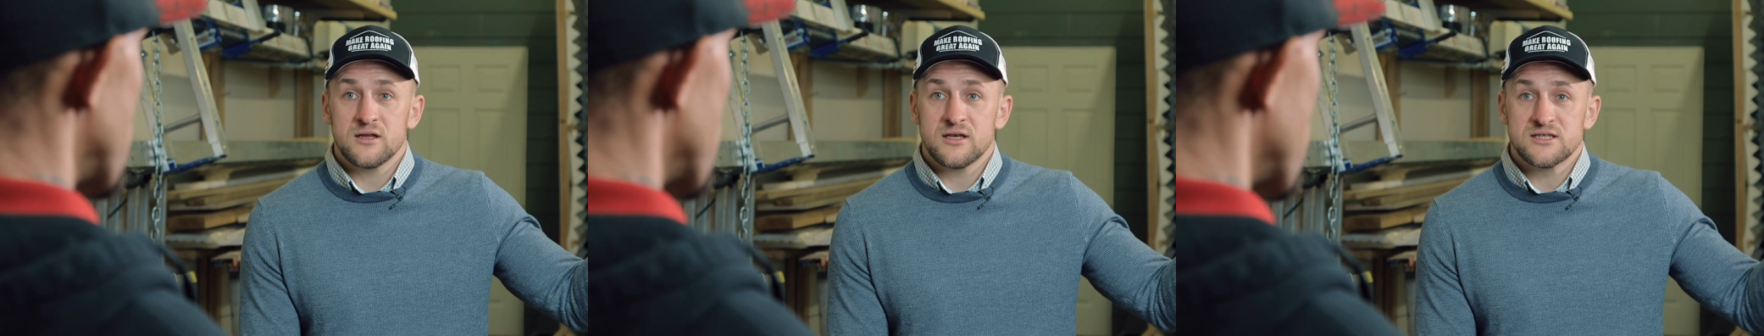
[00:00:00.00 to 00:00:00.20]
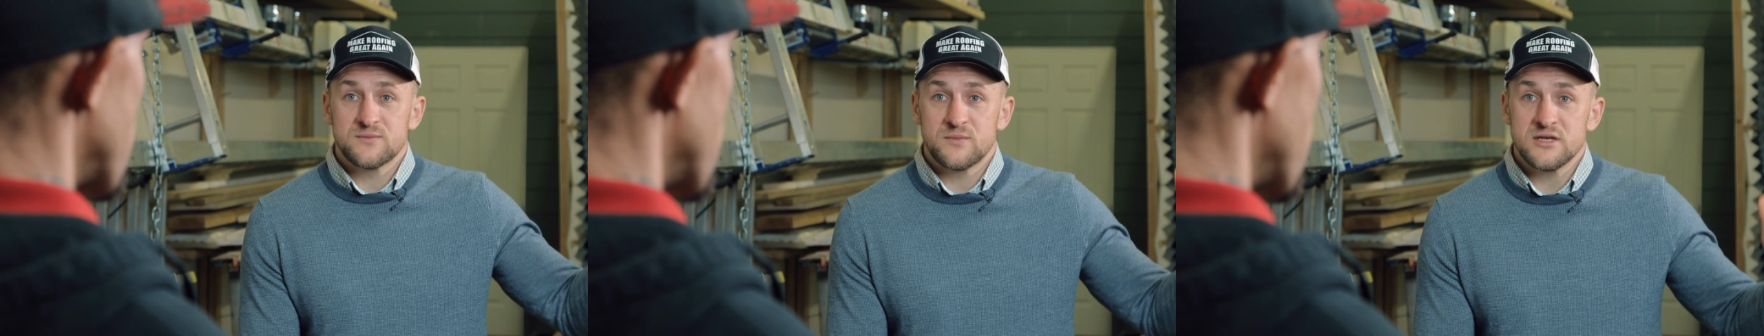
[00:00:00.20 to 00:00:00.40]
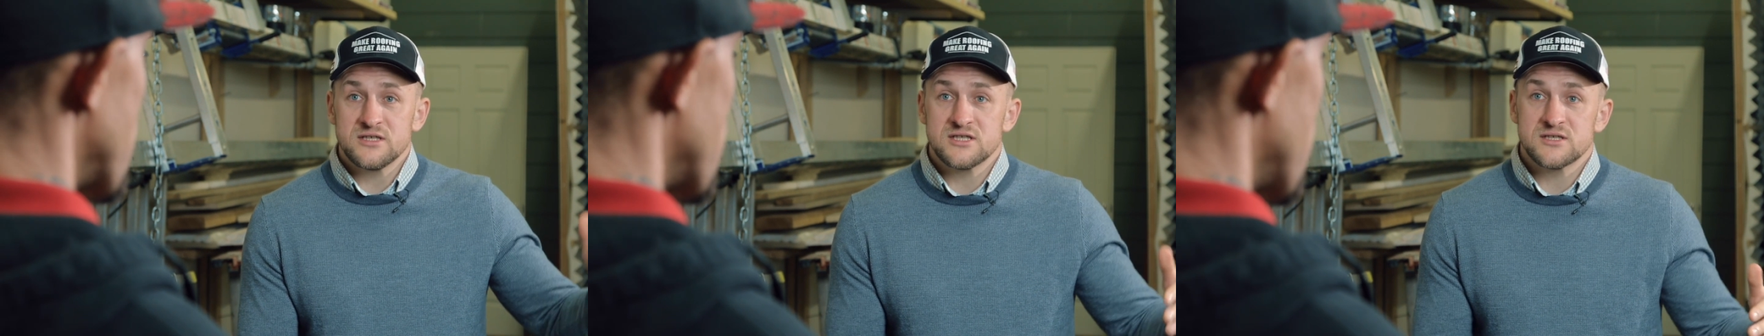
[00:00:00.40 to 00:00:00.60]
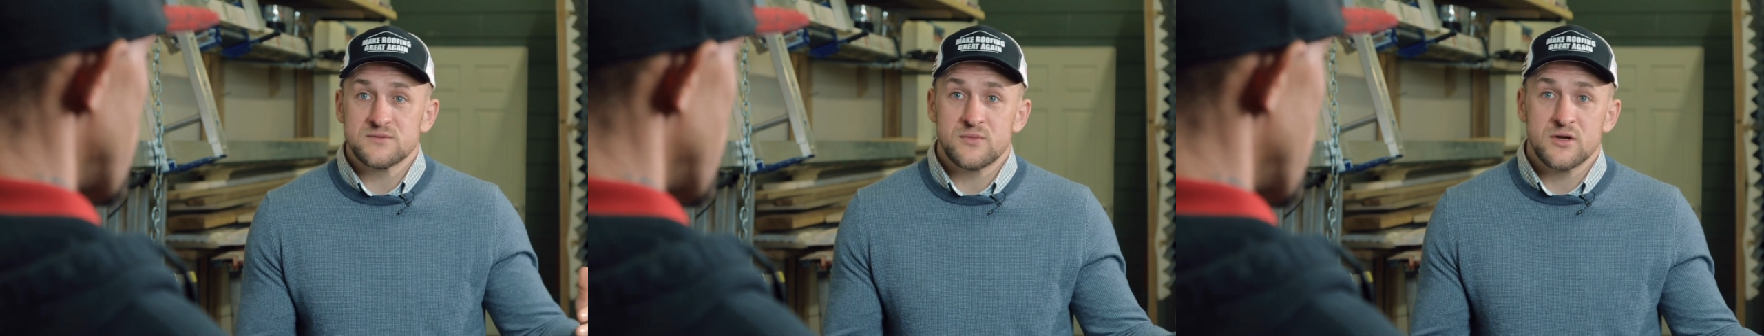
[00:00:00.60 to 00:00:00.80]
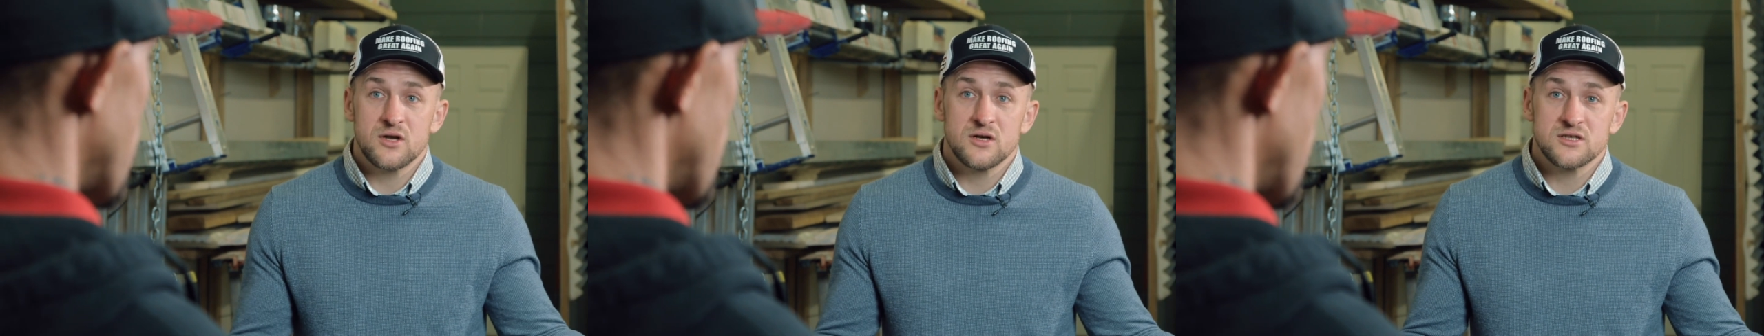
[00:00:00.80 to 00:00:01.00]
his business
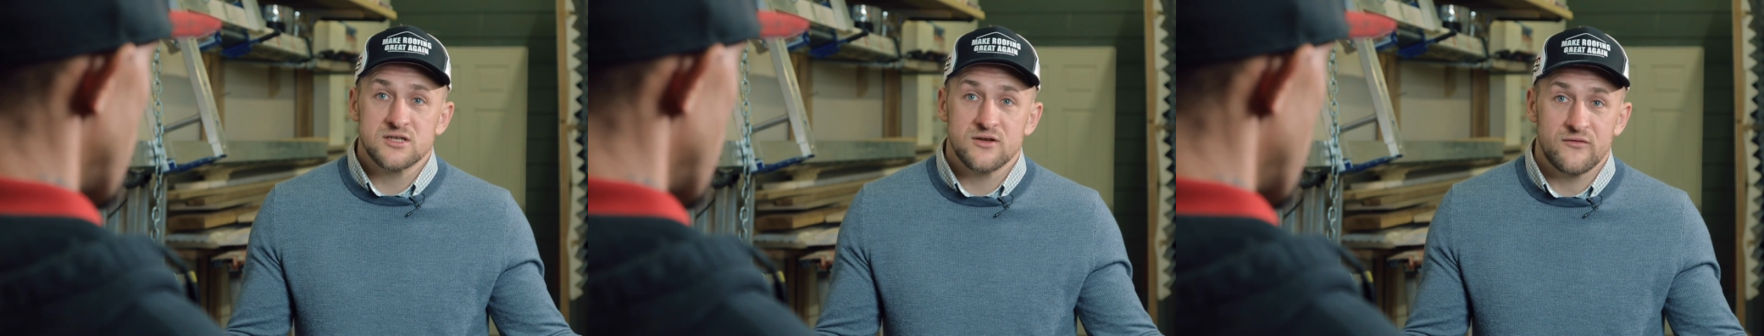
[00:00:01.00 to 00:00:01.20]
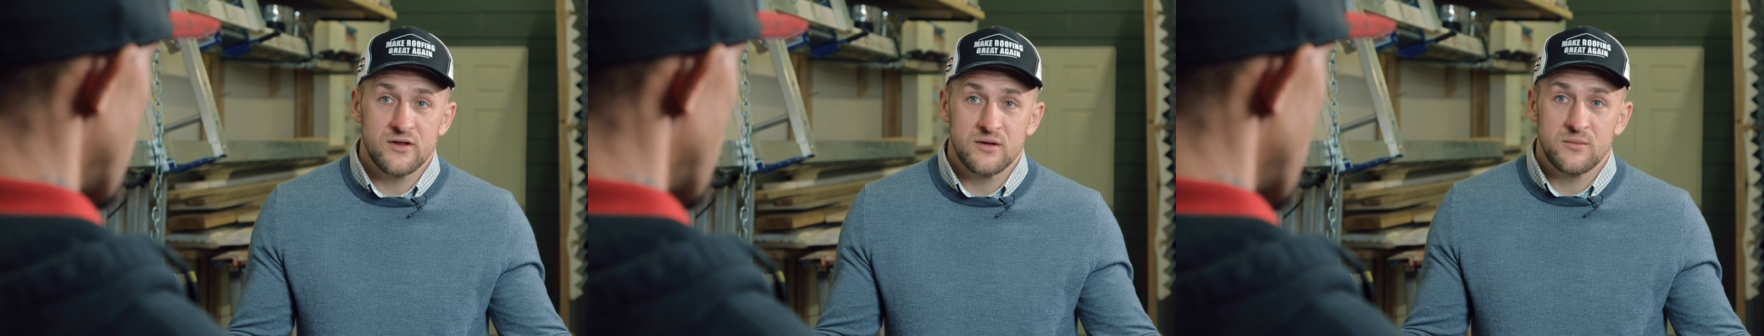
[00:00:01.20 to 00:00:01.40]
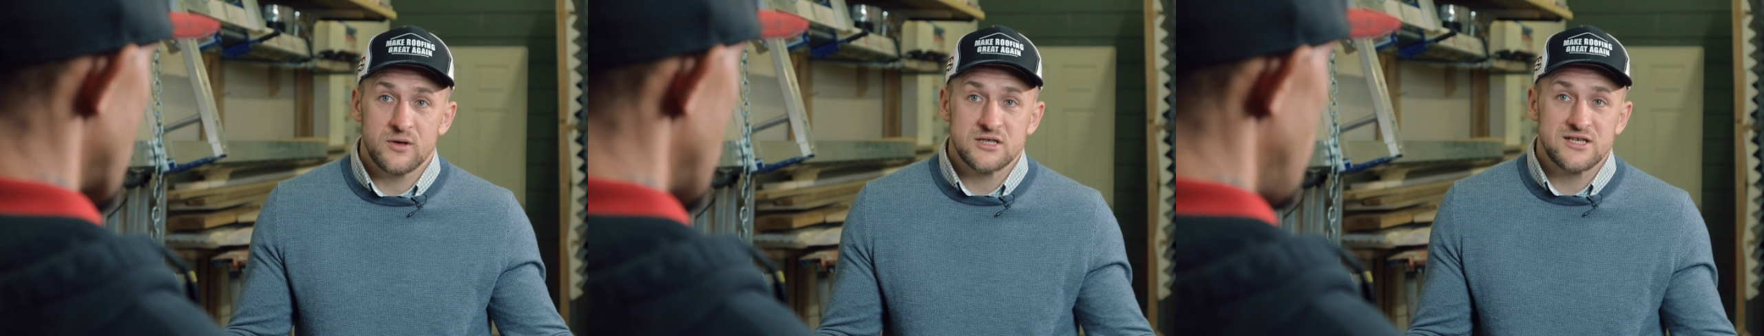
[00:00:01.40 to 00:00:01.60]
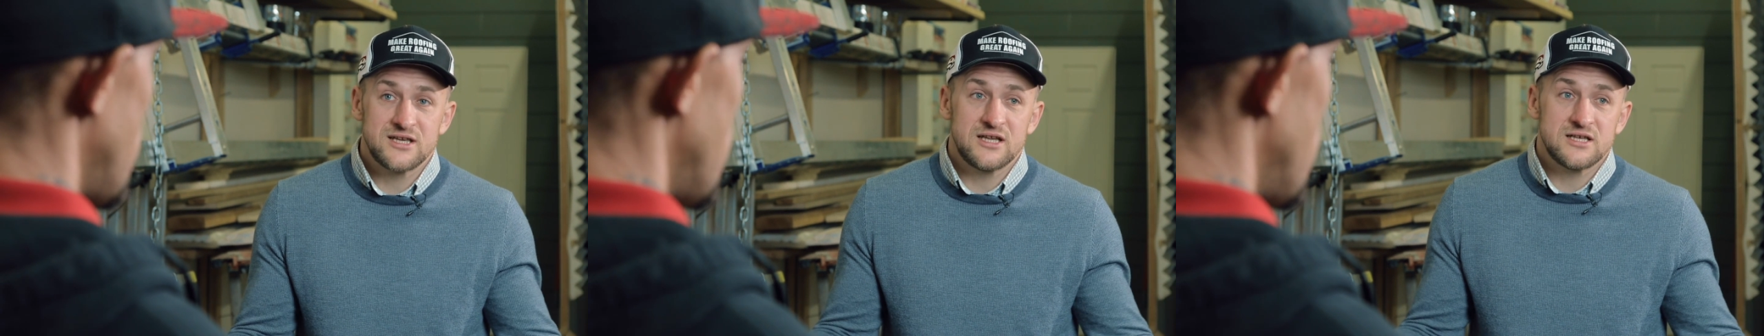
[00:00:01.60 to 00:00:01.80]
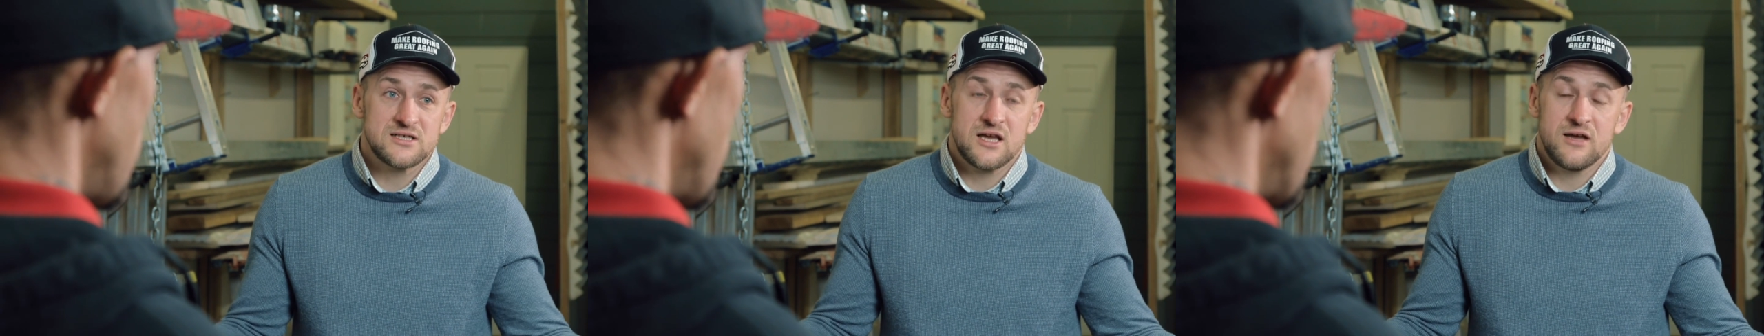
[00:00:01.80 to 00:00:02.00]
because of that because
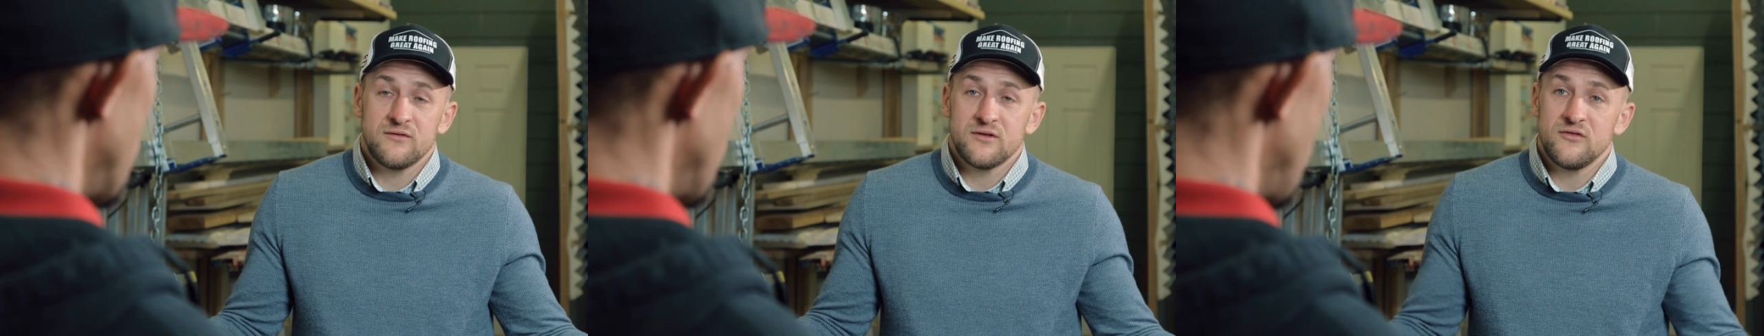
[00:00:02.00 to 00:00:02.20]
he doesn't have